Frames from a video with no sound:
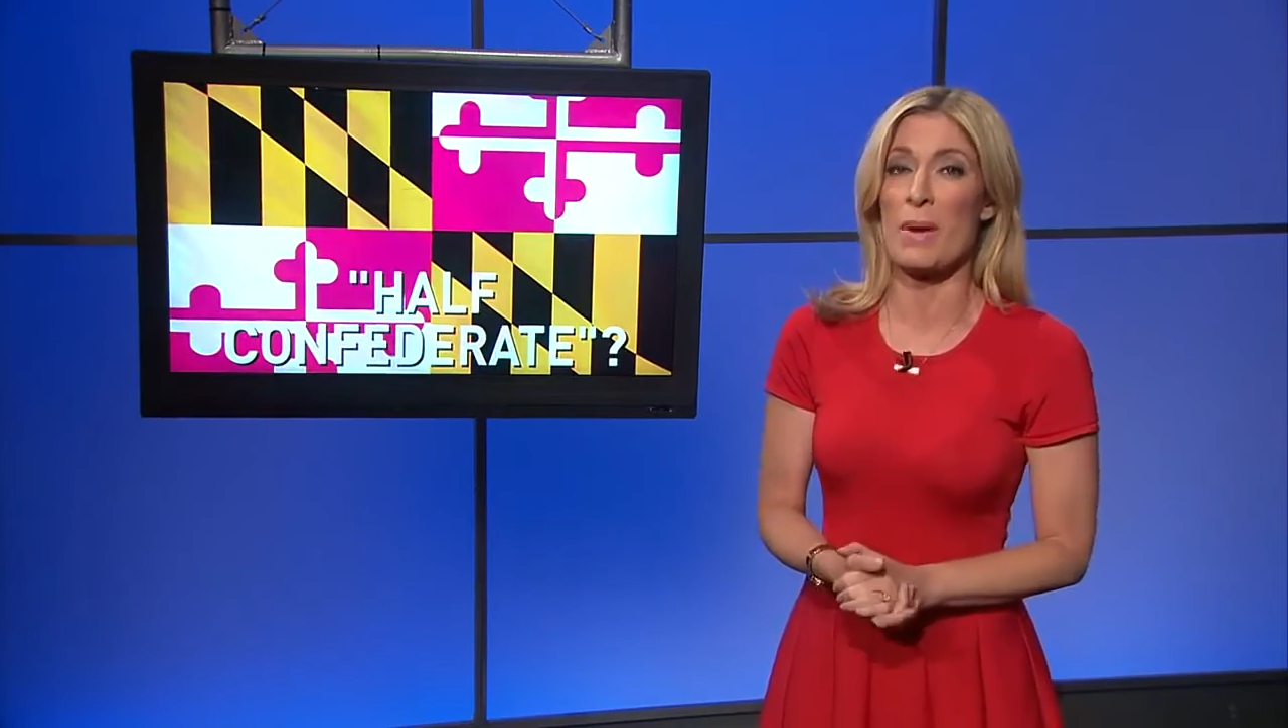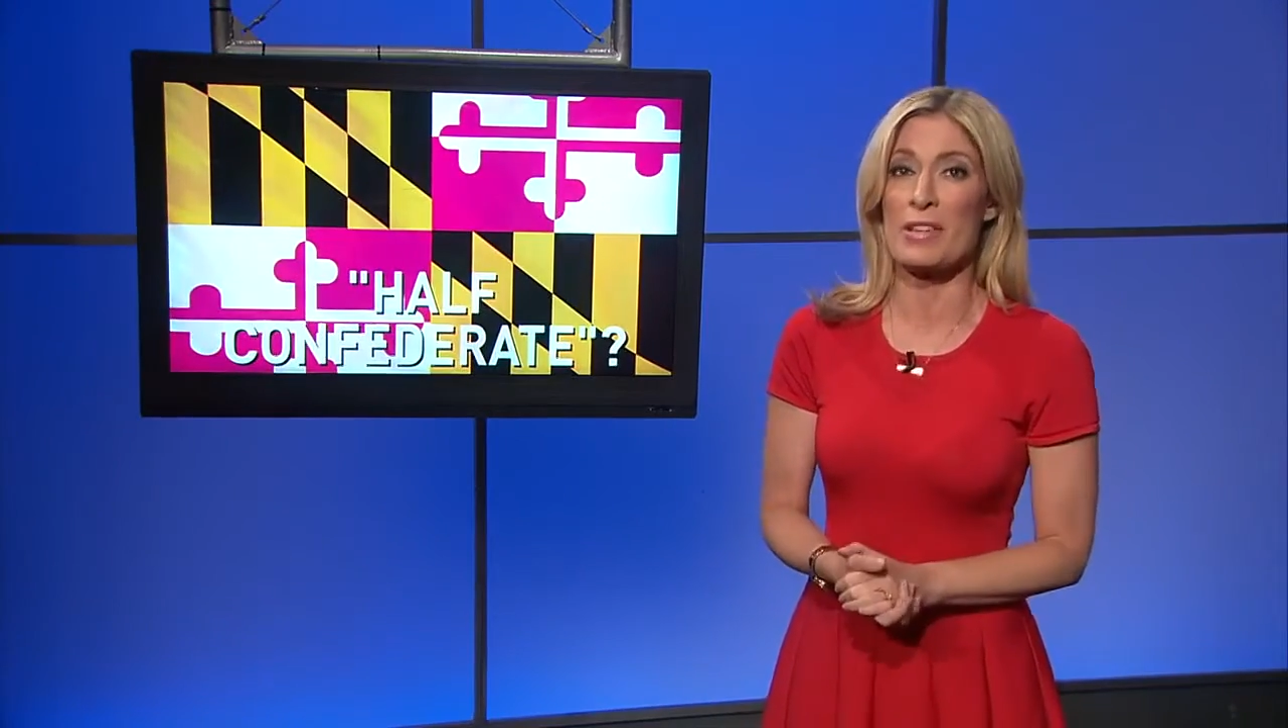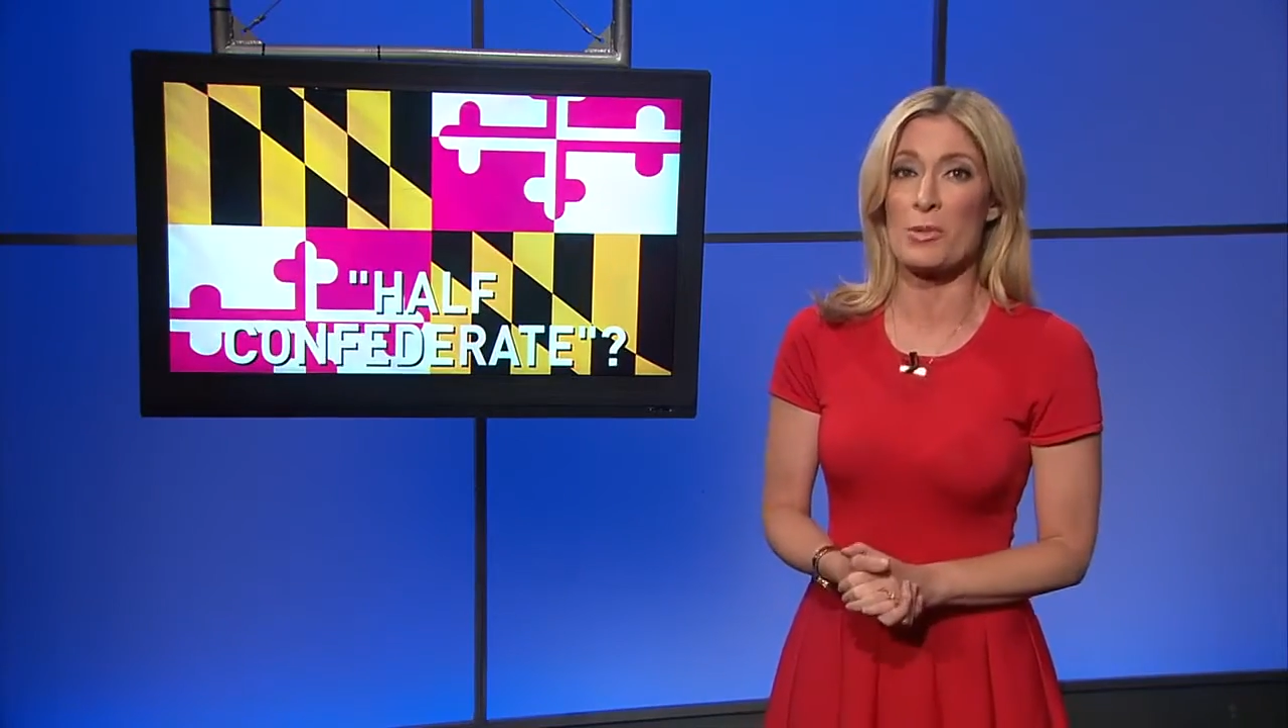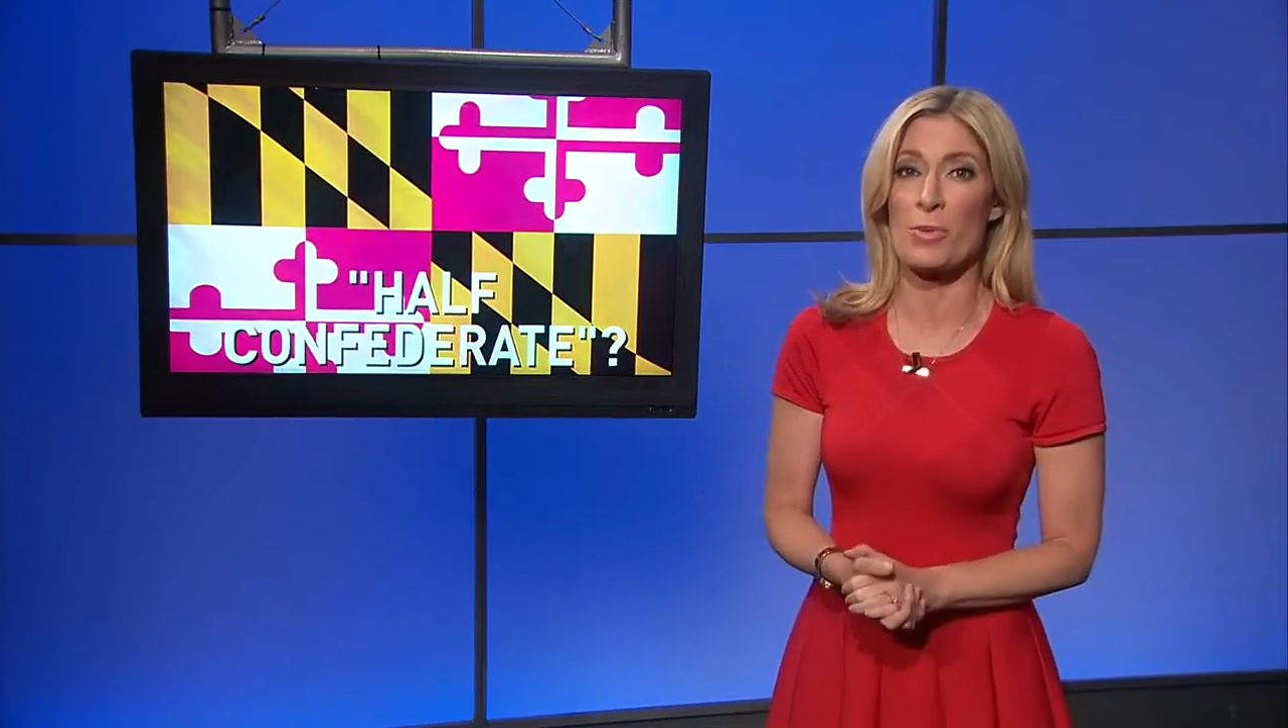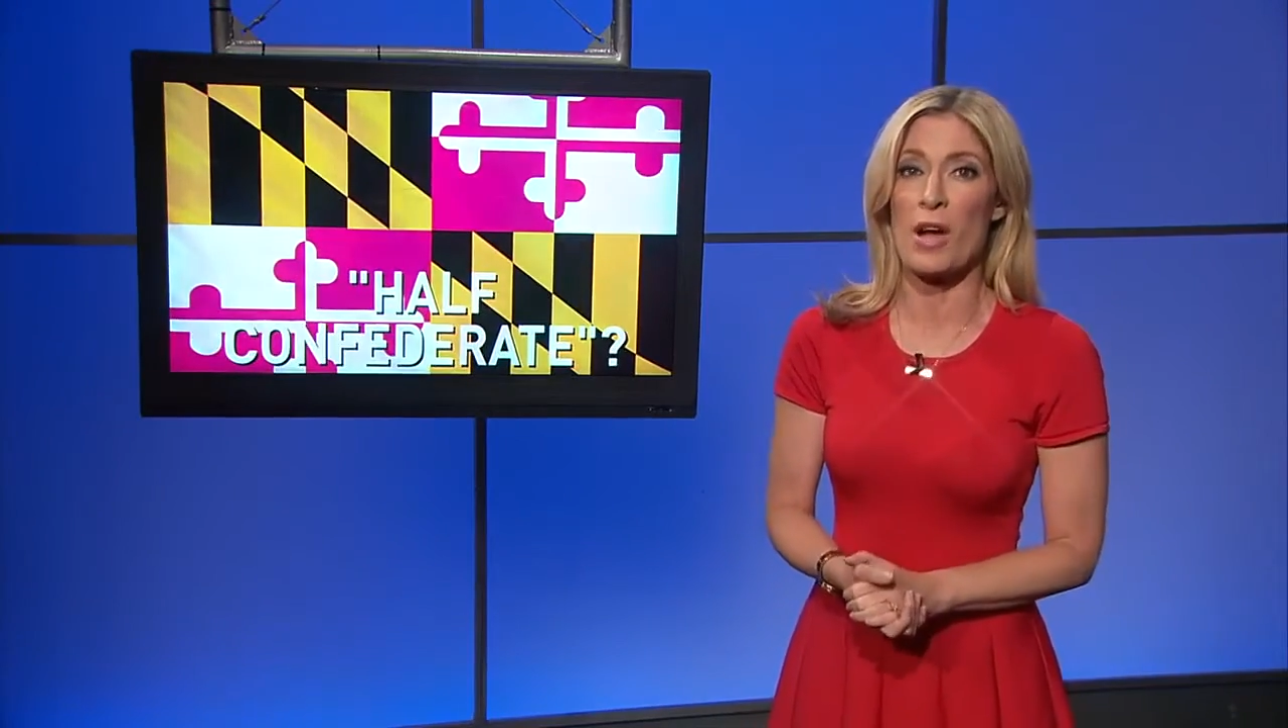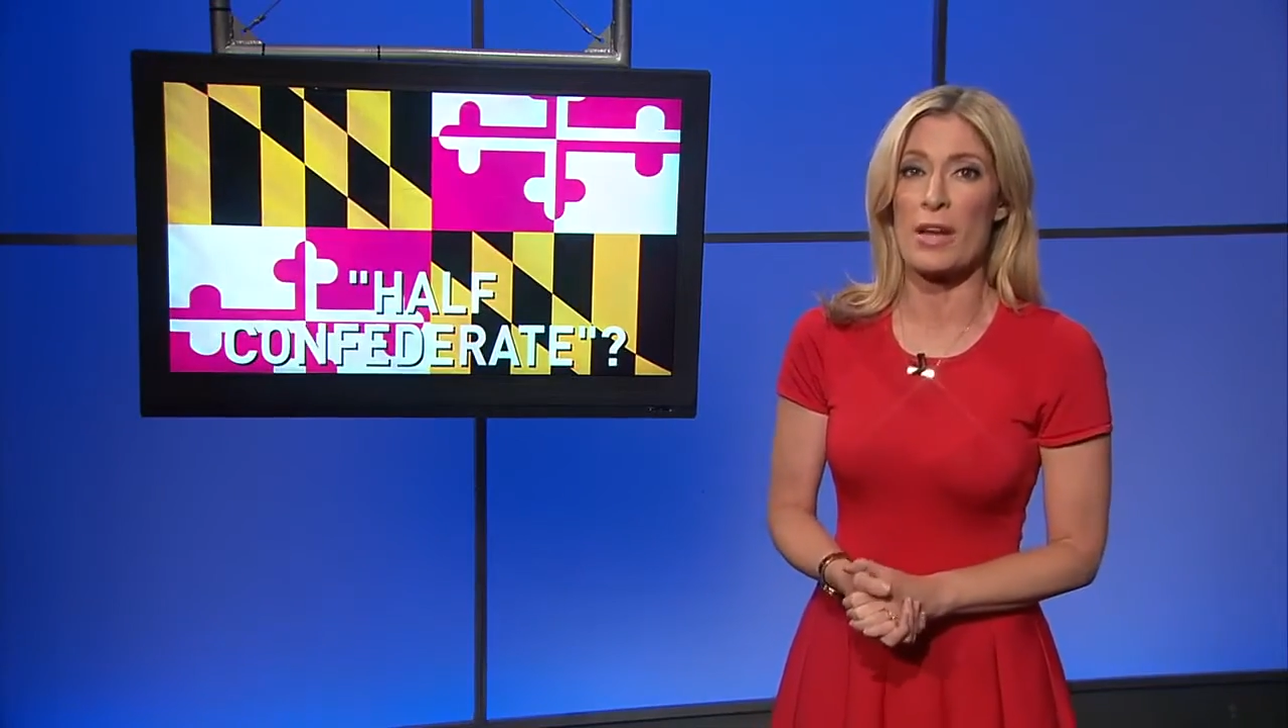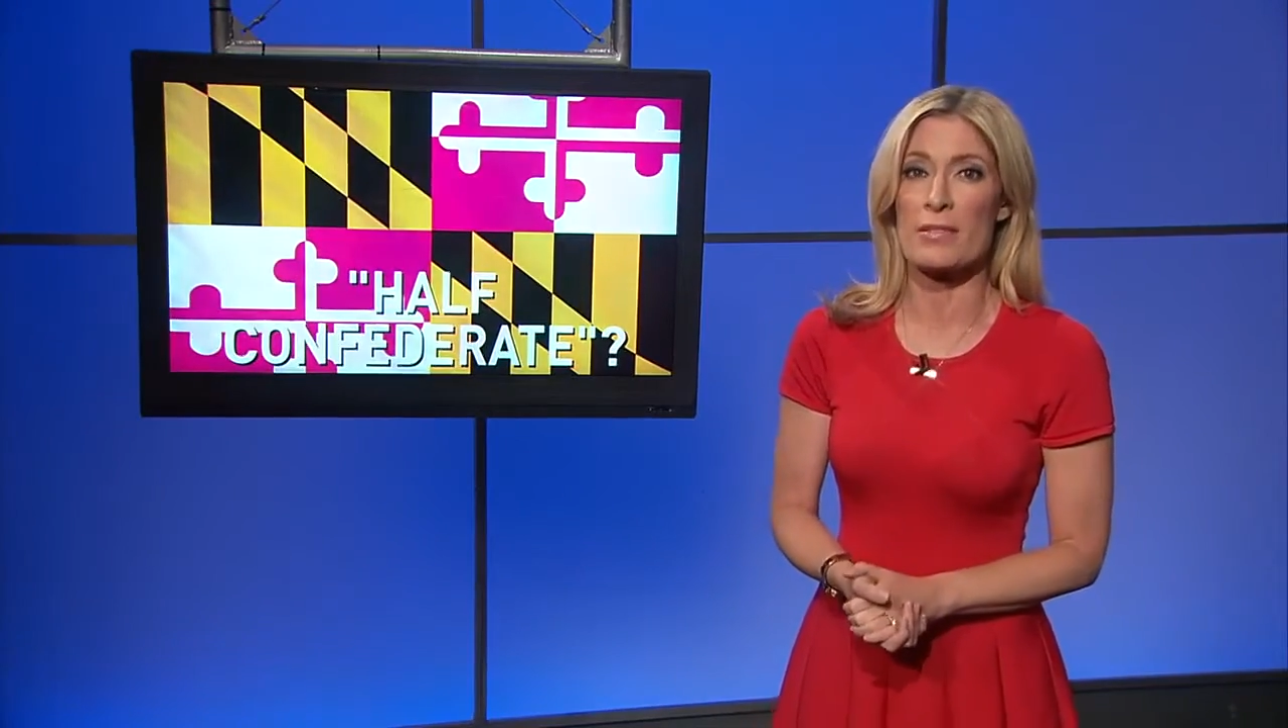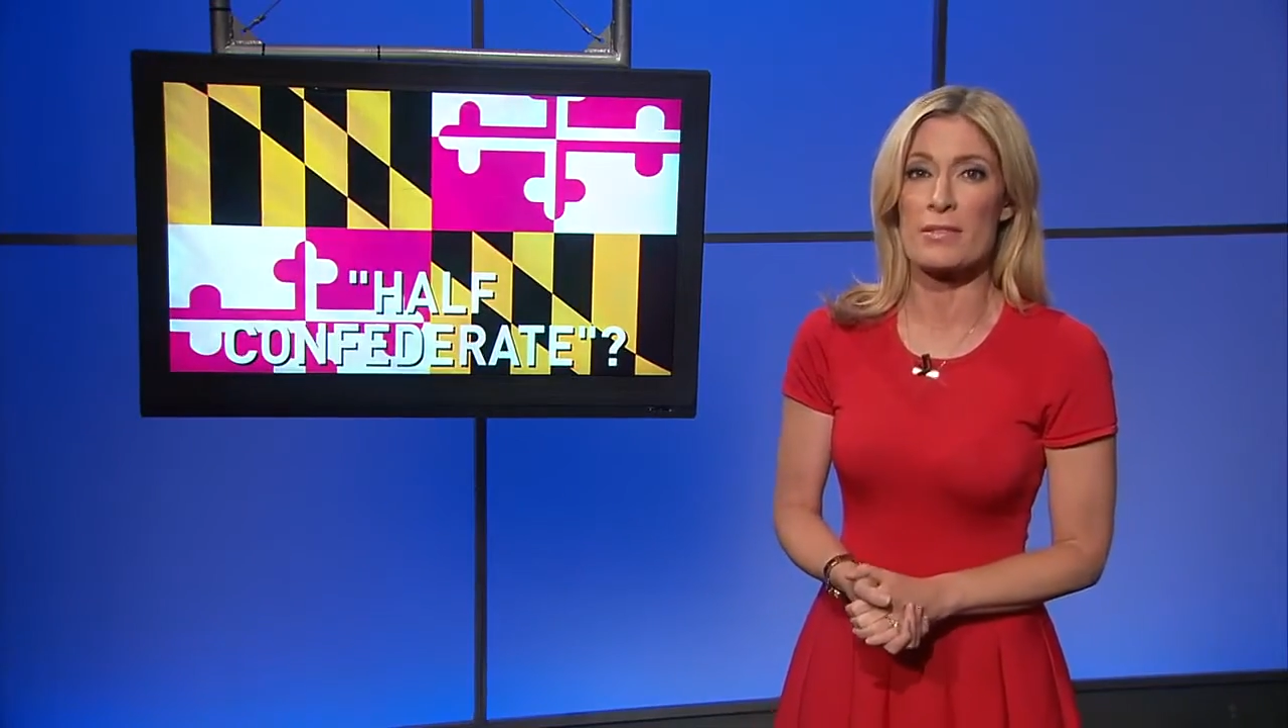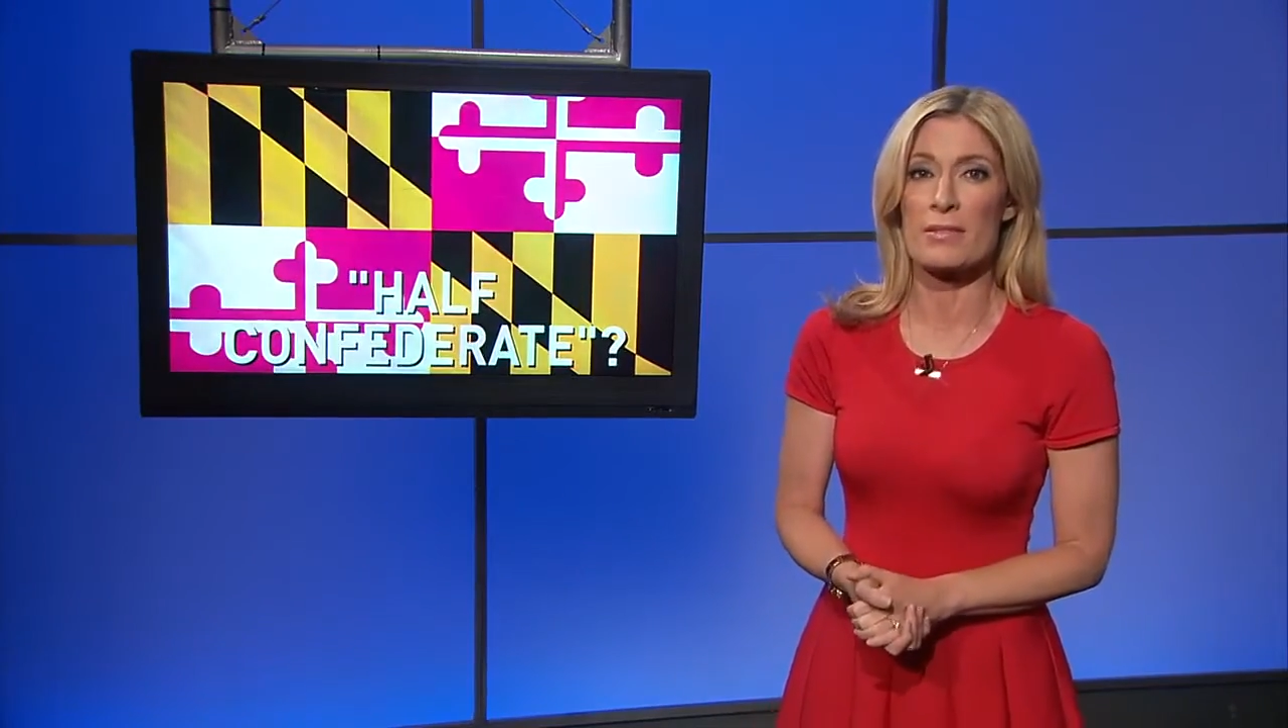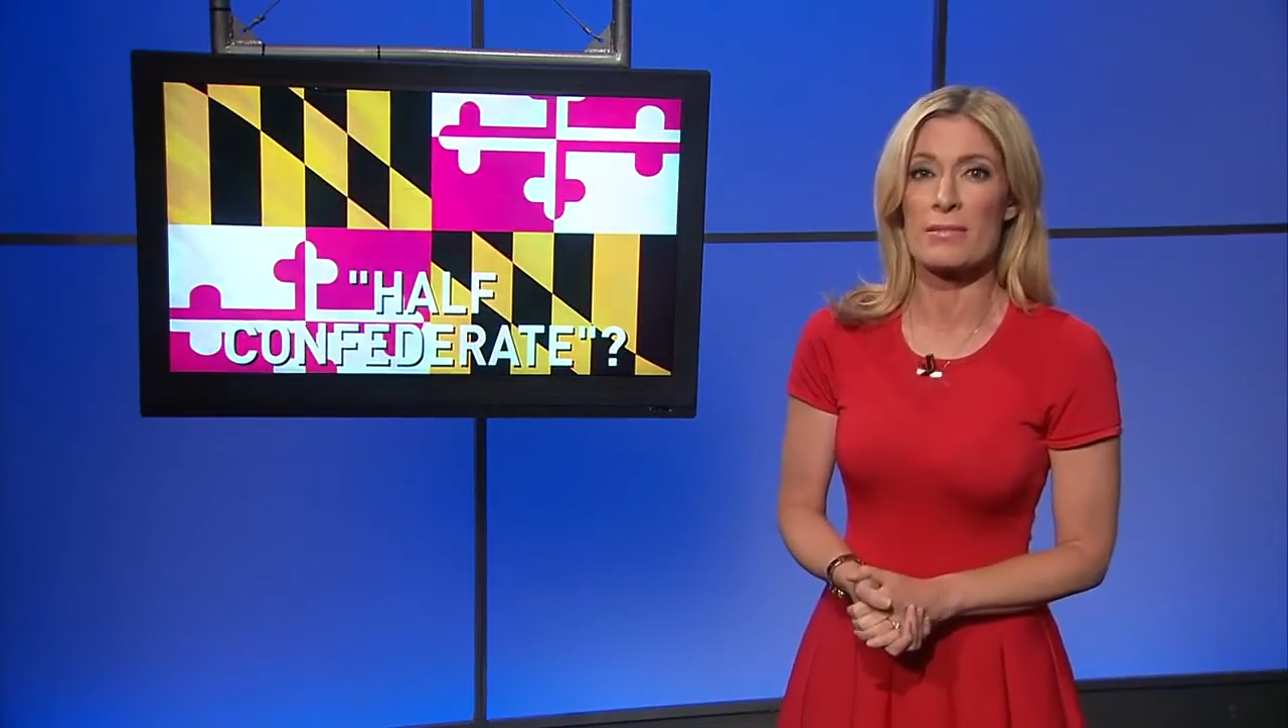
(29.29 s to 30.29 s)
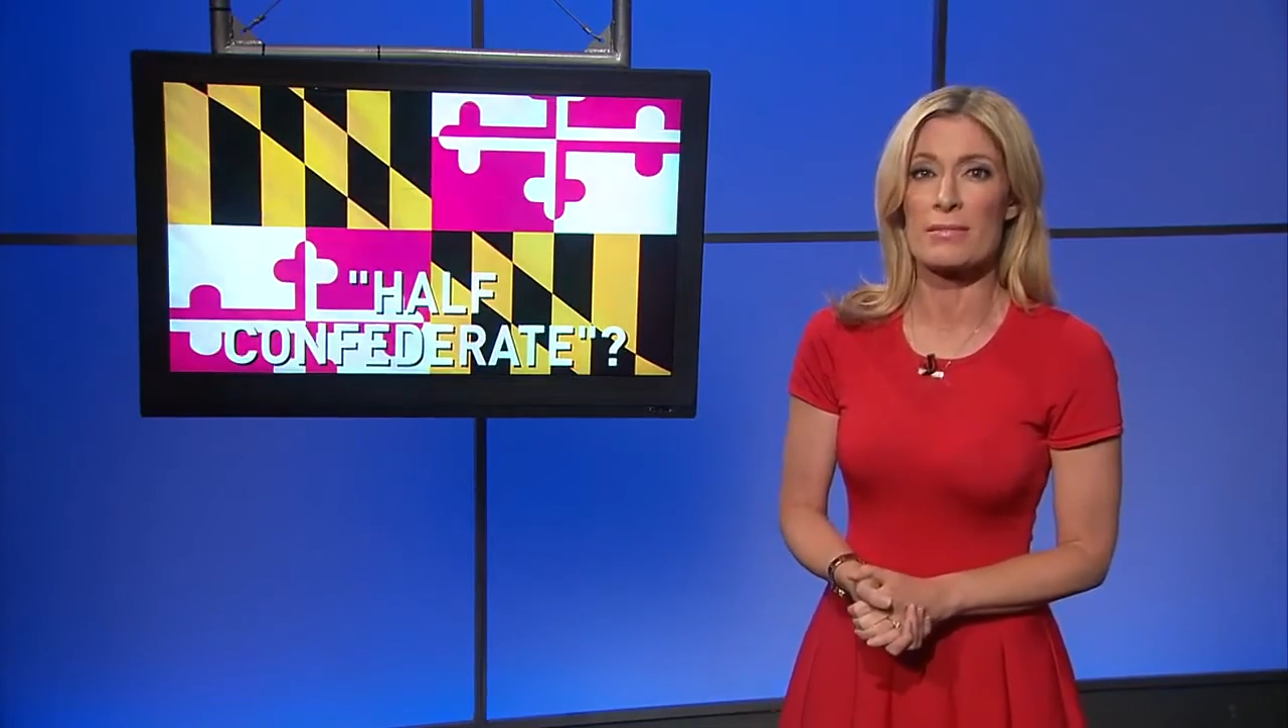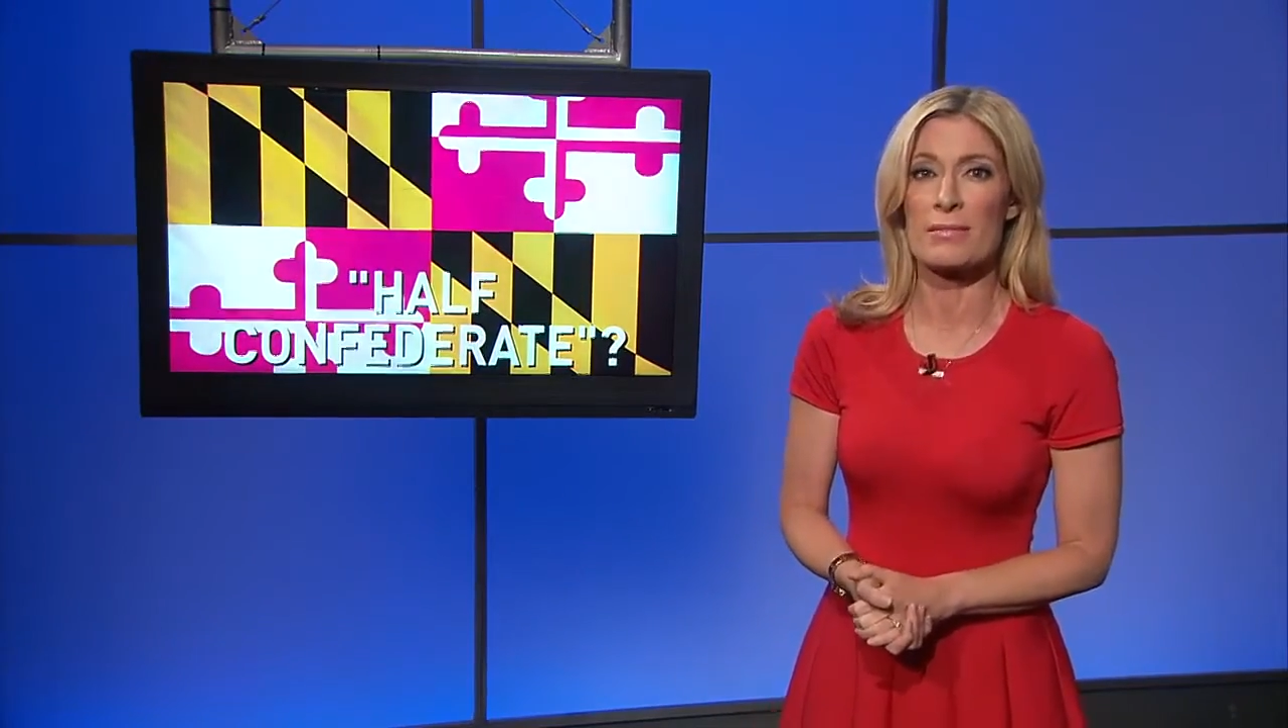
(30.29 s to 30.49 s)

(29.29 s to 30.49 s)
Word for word: by surprise.